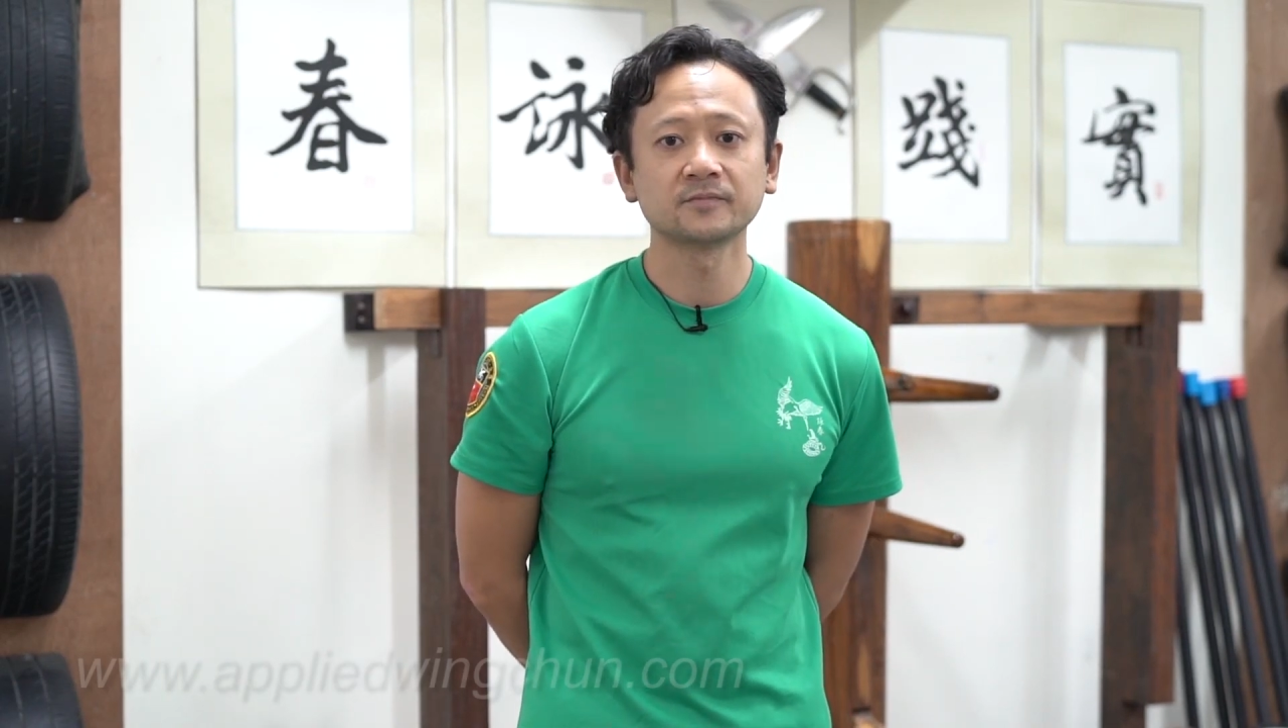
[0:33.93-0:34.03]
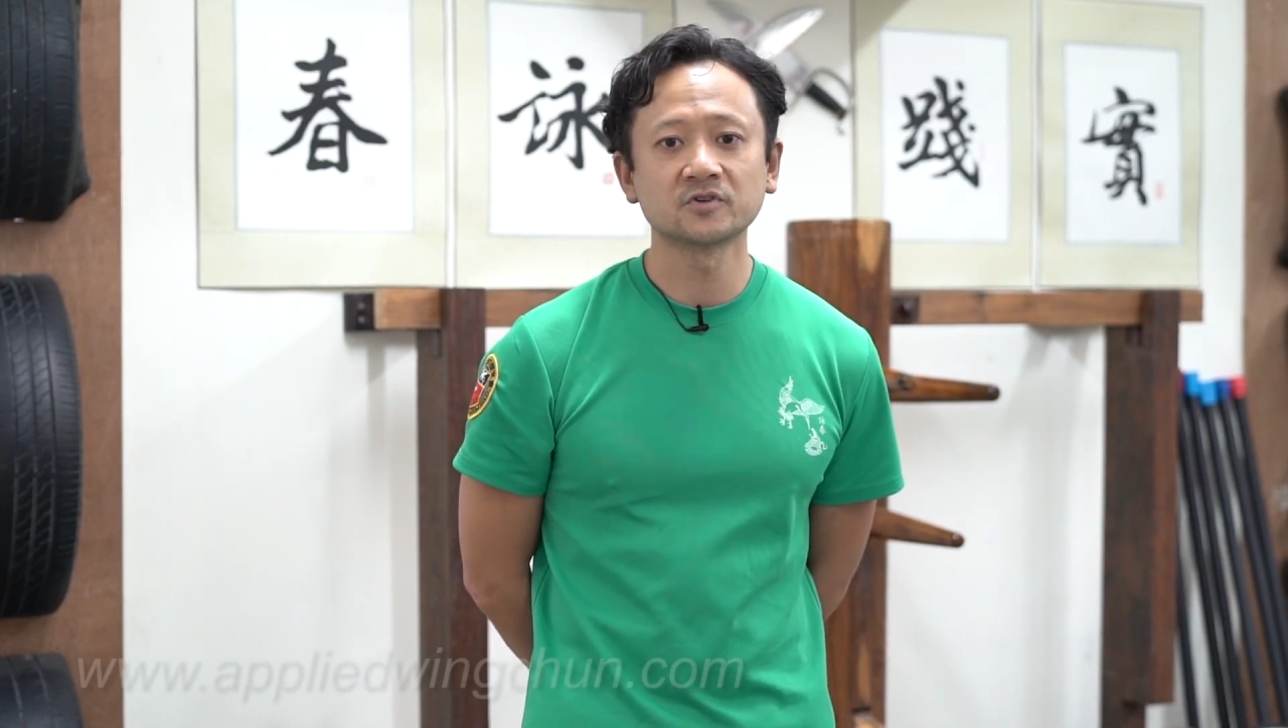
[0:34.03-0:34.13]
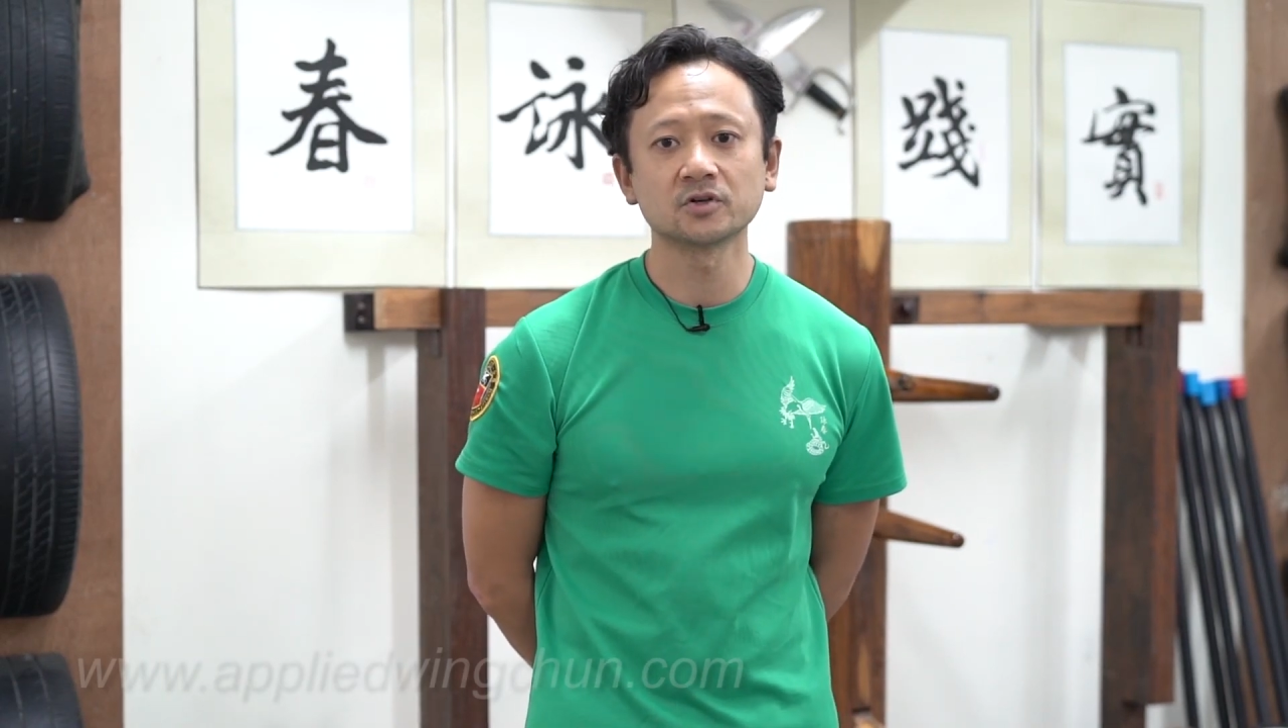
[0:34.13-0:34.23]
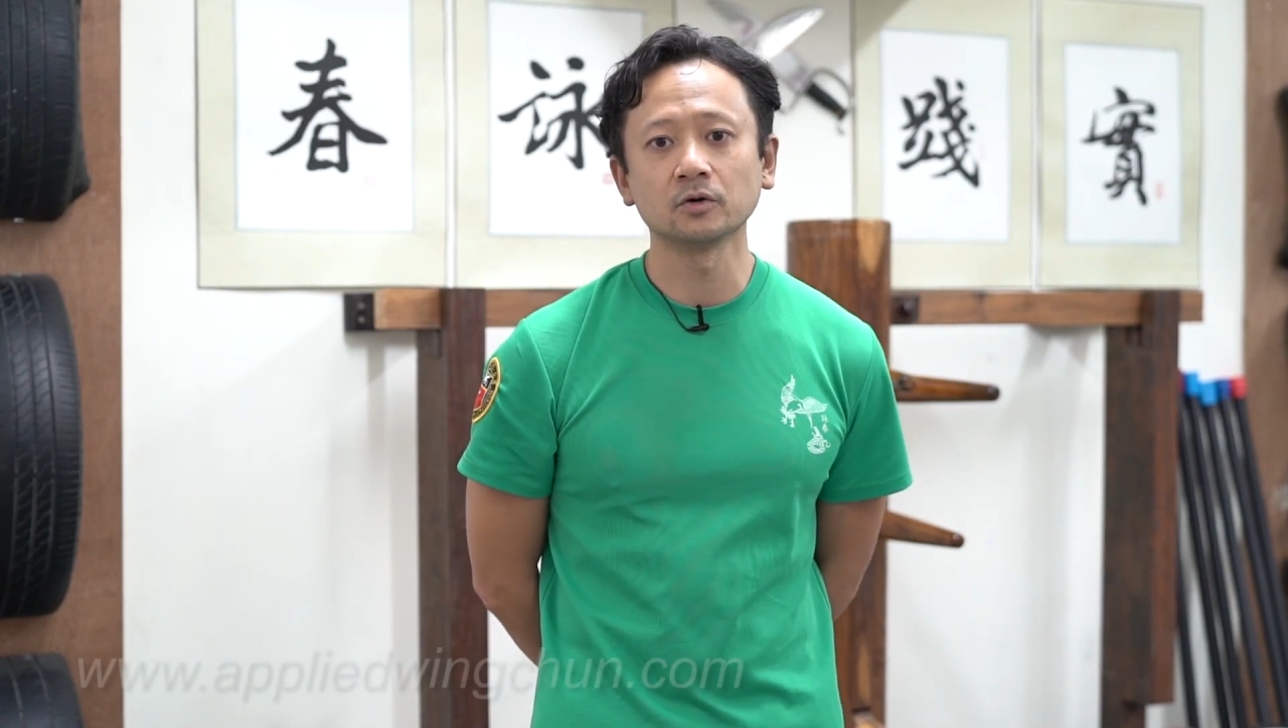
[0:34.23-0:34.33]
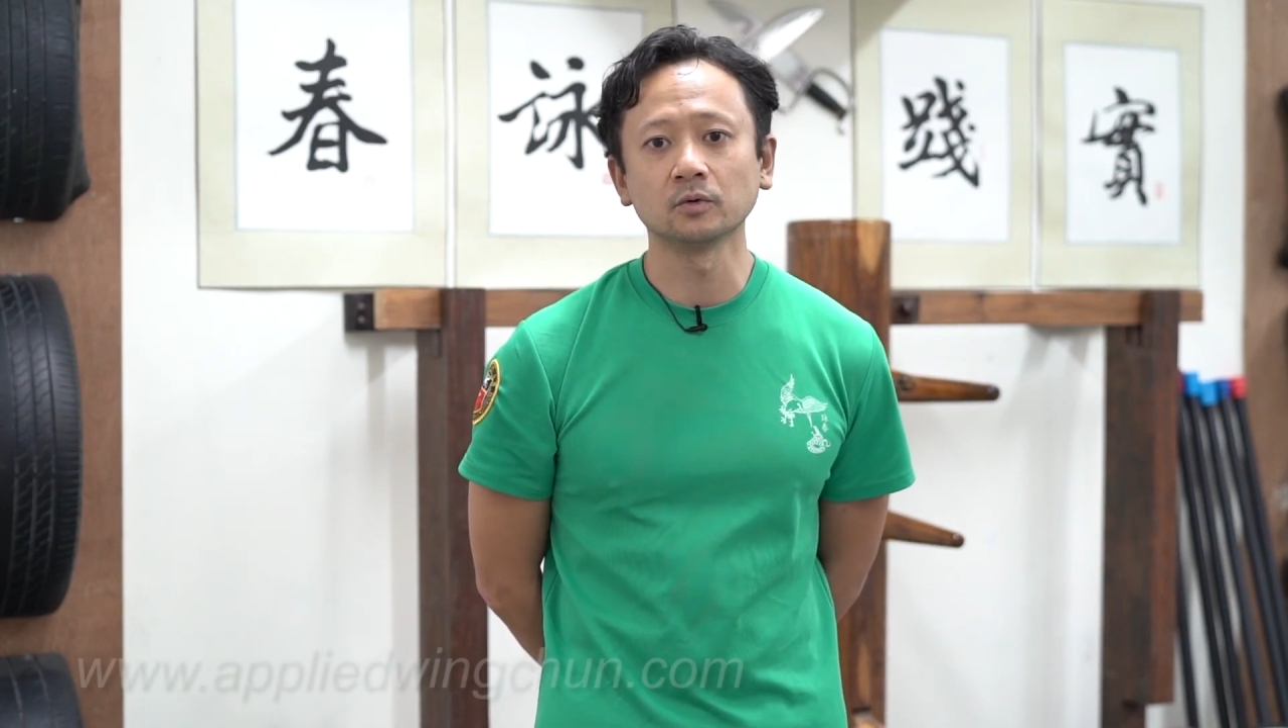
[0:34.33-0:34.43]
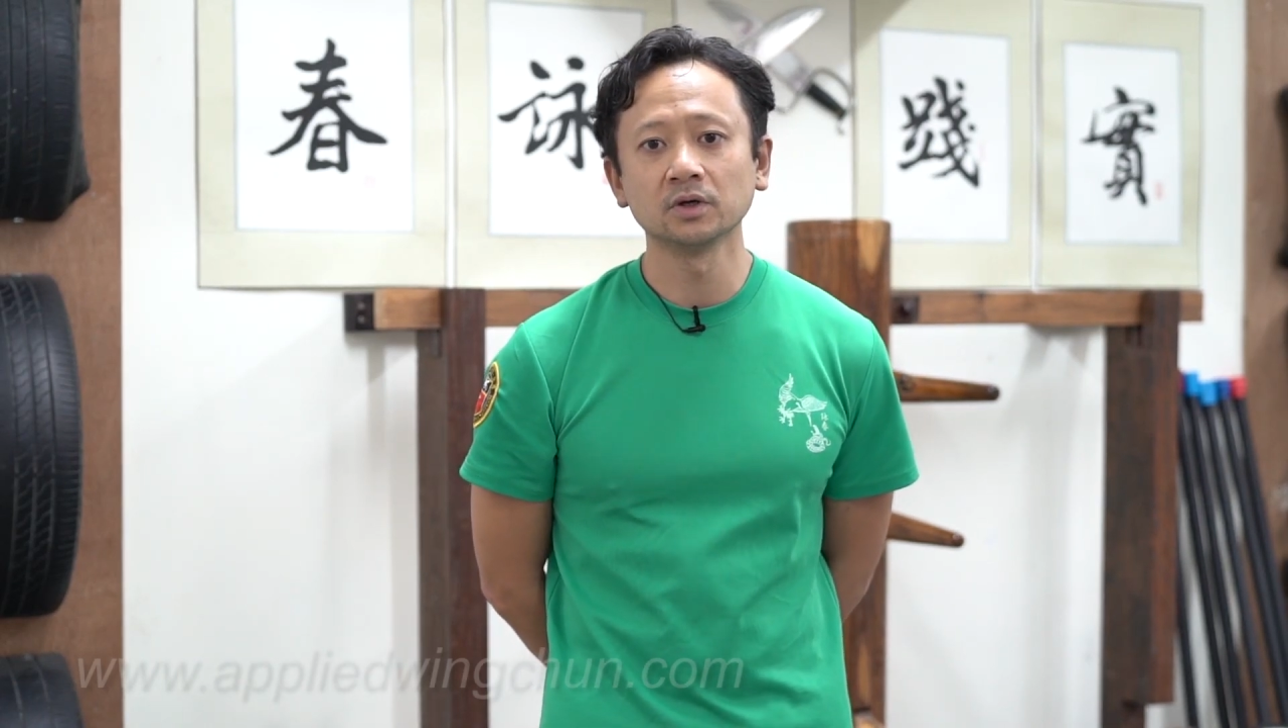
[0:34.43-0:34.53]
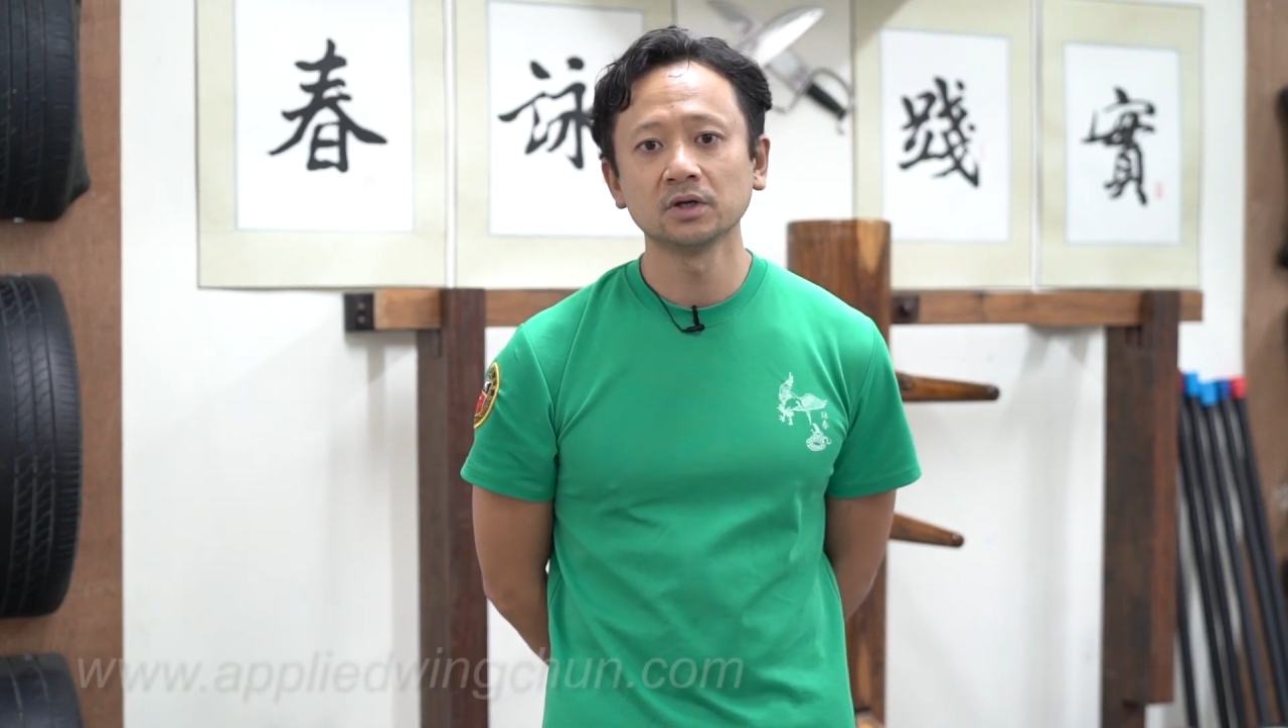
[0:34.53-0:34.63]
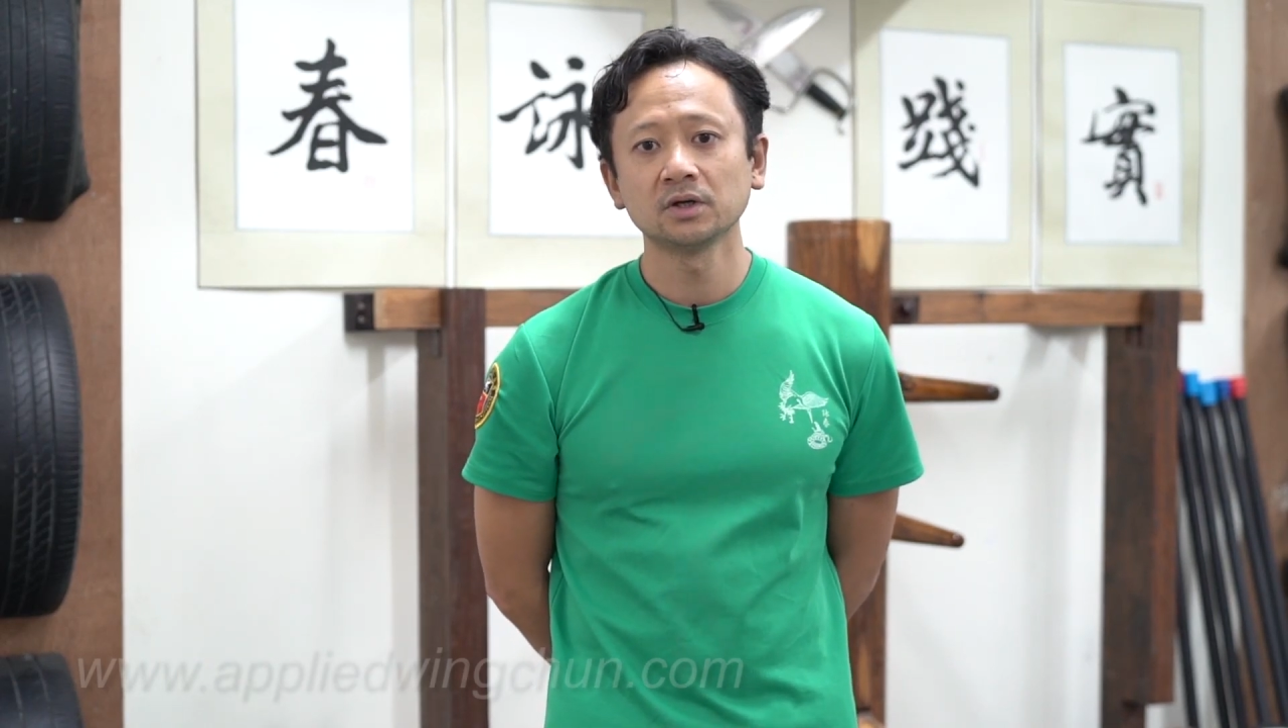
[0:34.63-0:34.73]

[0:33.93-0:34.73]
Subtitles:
So,